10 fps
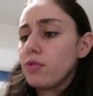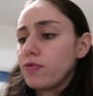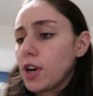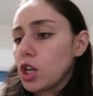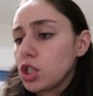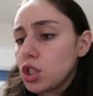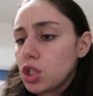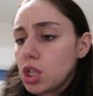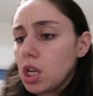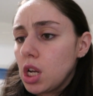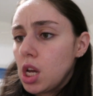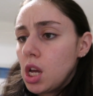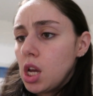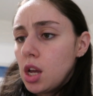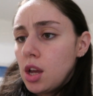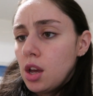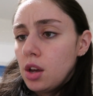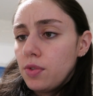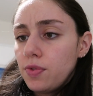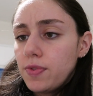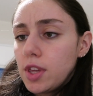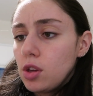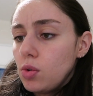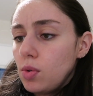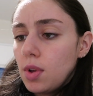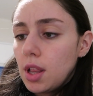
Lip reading: the first few